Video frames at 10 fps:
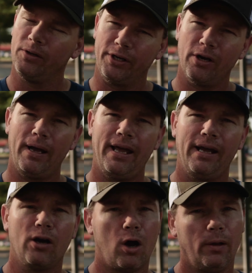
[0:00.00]
gonna go
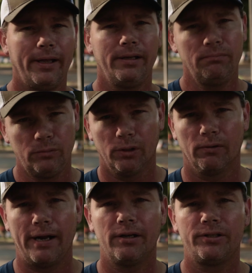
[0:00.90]
ahead, call in, do a
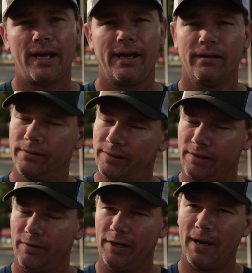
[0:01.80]
radio check,
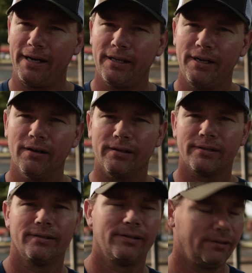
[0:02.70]
see if anybody can hear us.